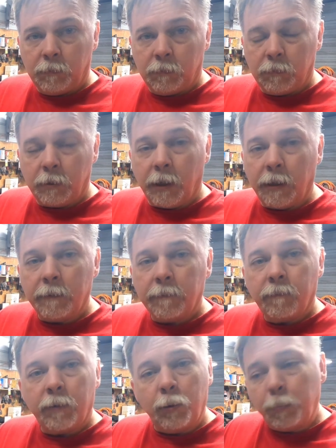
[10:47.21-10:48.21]
Okay?
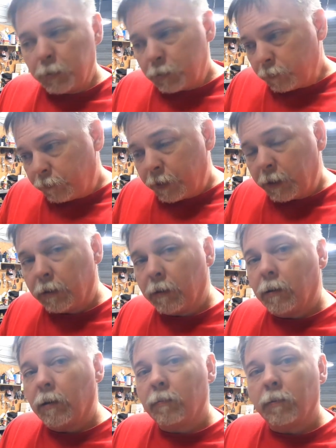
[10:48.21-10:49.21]
You put your finger
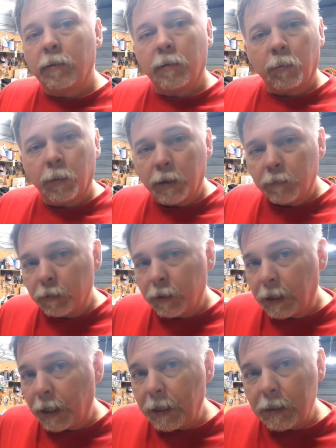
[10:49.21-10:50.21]
over it or whatever
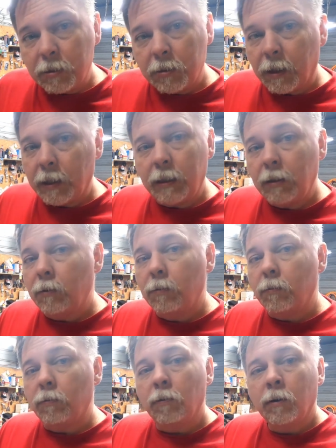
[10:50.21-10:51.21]
gauge they
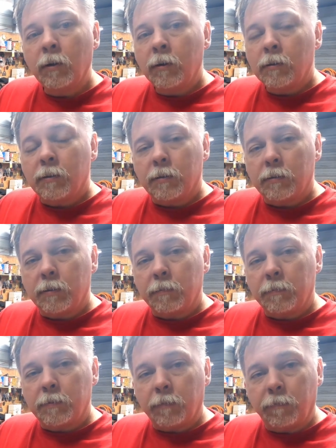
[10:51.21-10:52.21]
use to
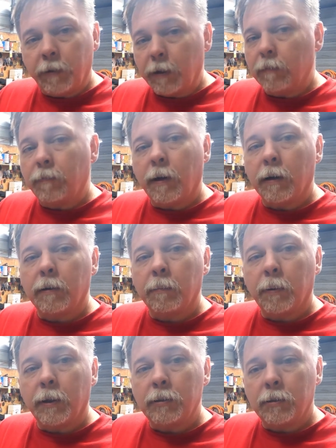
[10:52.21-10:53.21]
verify
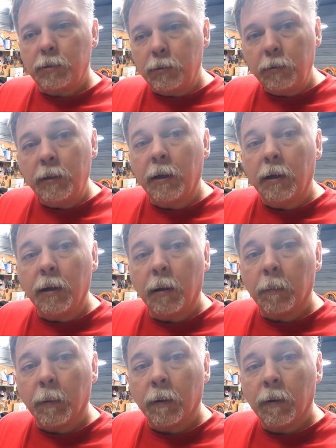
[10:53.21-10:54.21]
compression. You need a
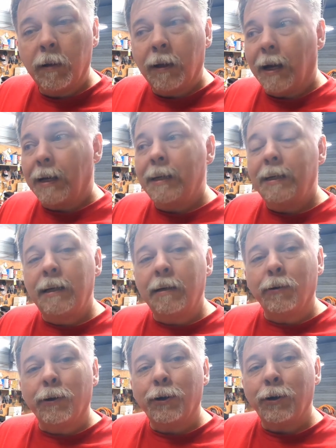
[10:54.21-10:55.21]
number. I need to
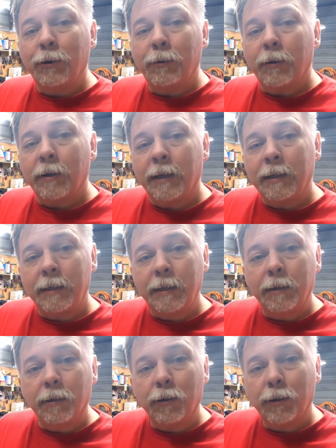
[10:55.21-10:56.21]
hear 100. I need to
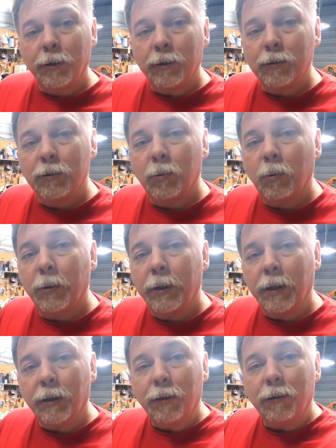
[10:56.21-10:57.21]
hear 120,
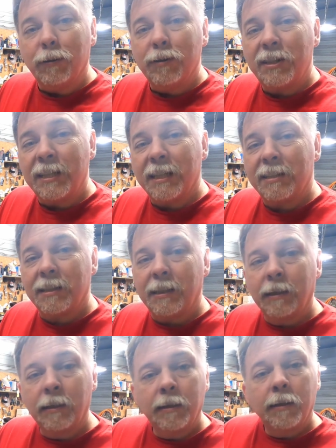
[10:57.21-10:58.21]
160.
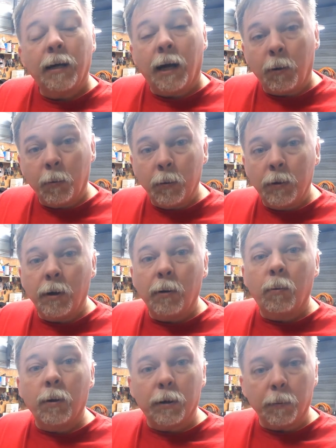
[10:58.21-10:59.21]
I want to know
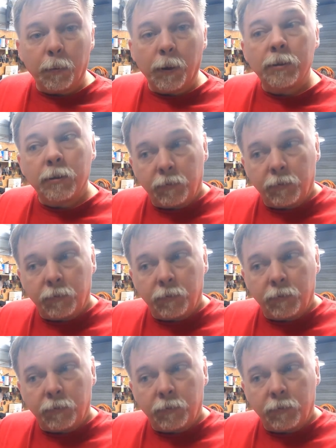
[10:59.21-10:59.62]
what compression.